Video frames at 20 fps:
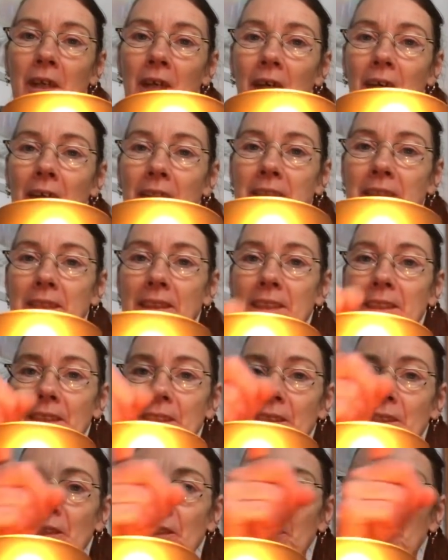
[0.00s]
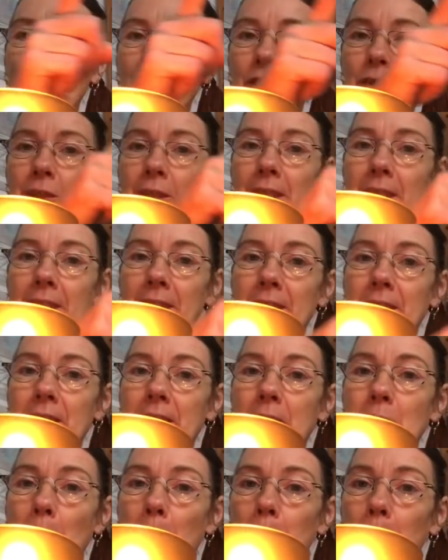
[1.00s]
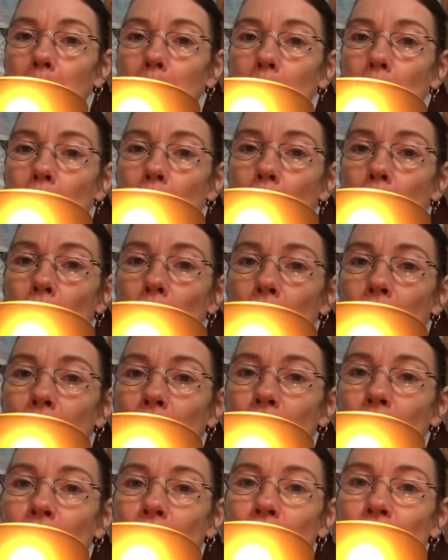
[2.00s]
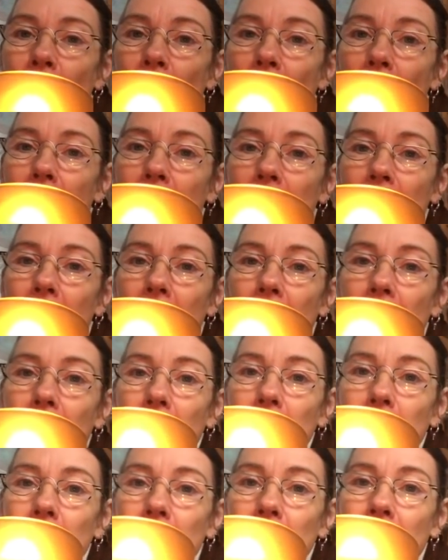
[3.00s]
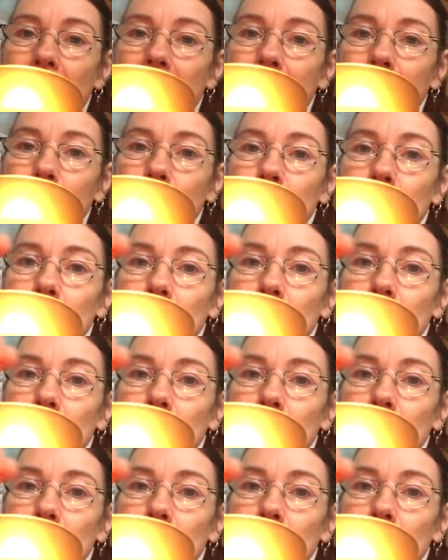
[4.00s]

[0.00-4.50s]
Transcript: until it creates a ball of fire around